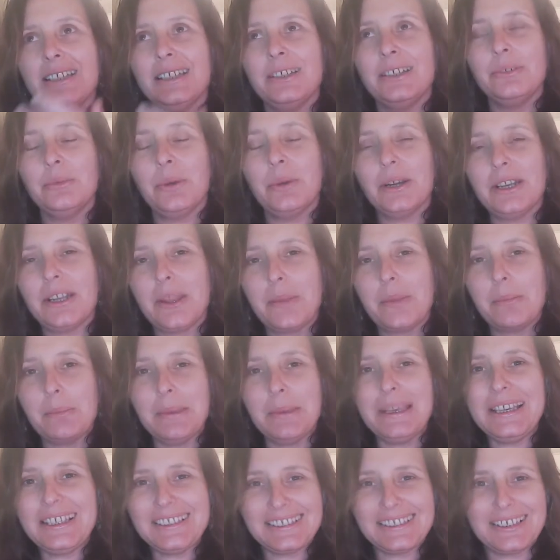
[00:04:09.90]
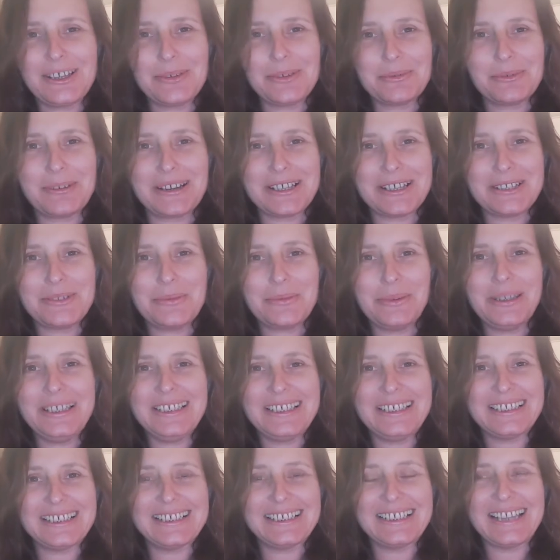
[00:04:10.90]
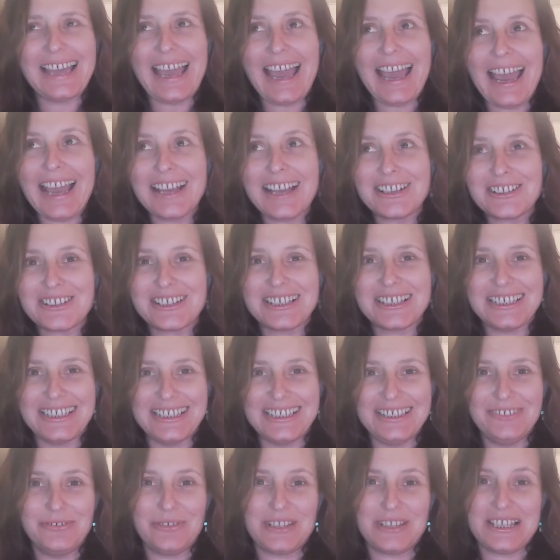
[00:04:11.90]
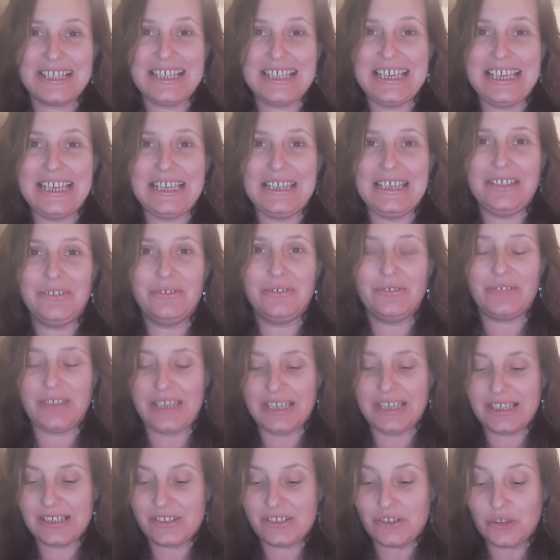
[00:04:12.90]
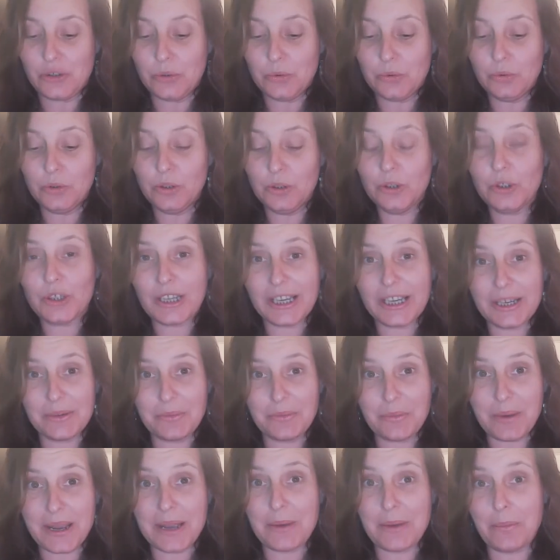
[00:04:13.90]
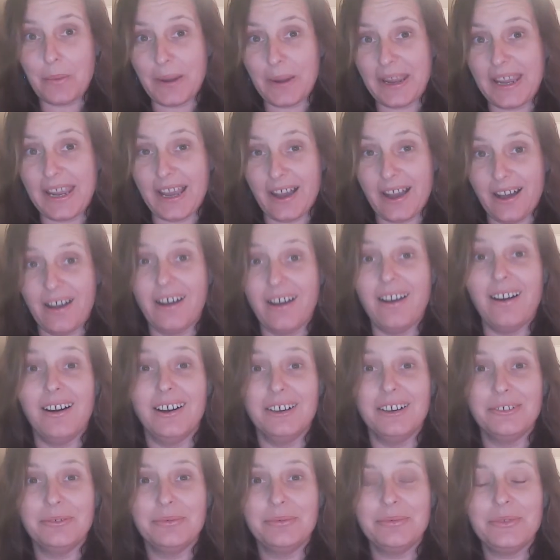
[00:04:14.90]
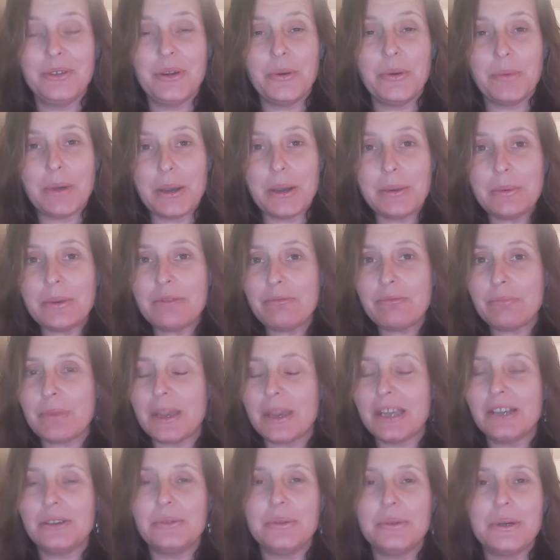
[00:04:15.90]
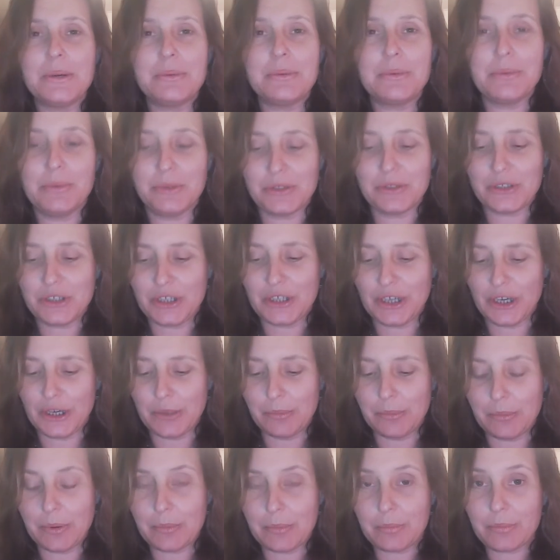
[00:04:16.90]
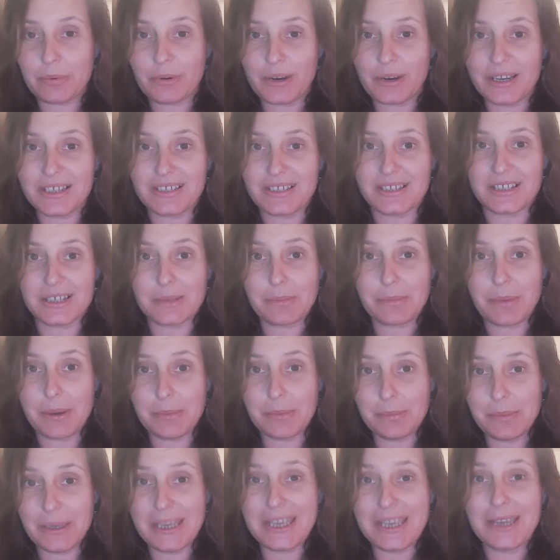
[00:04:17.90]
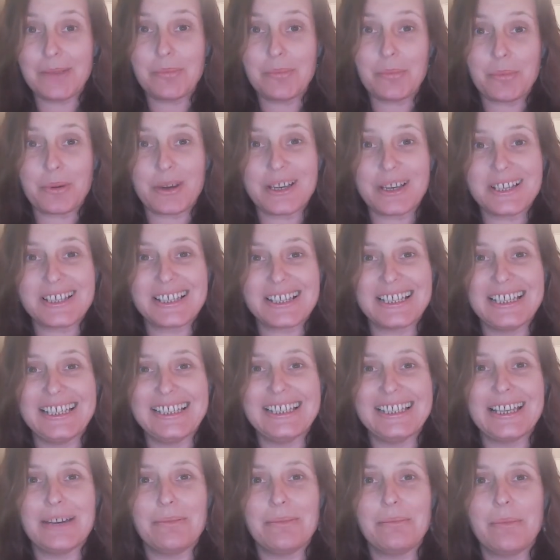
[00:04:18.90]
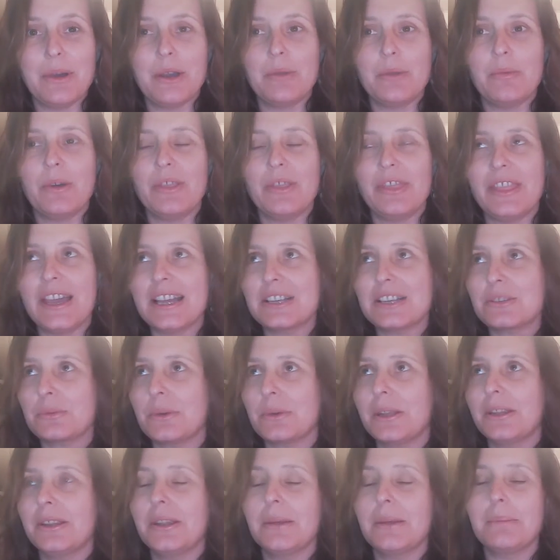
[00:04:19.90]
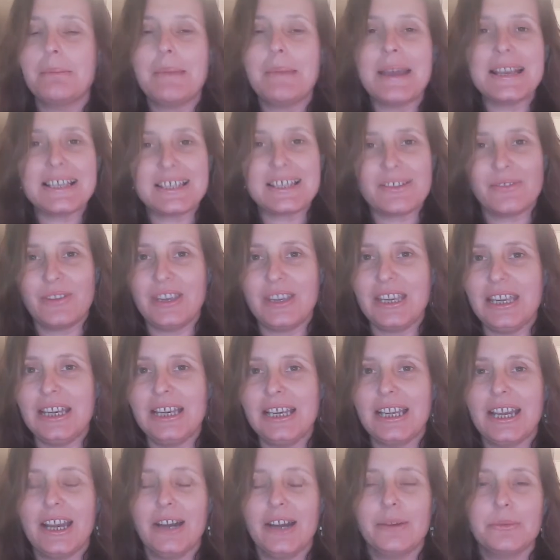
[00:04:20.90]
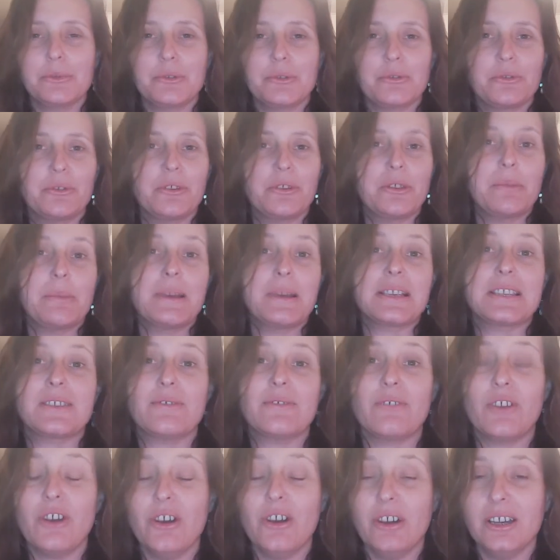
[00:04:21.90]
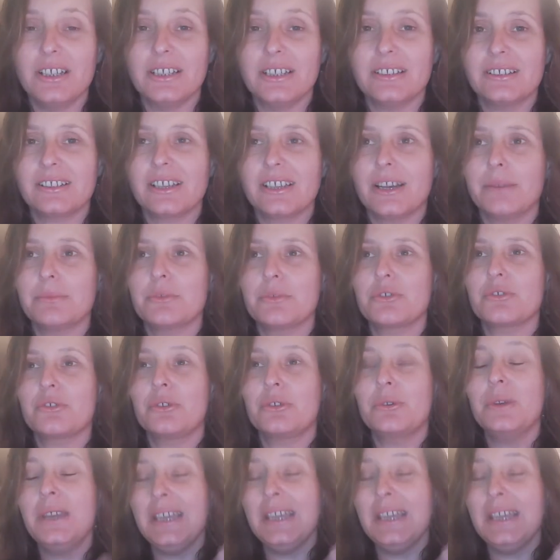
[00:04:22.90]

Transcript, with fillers: One of the biggest upgrades we can actually receive is to look at where we are, not where we've been or where we want to go, but presence by being present in that moment. That's when the massive healing comes through, the massive guidance comes through.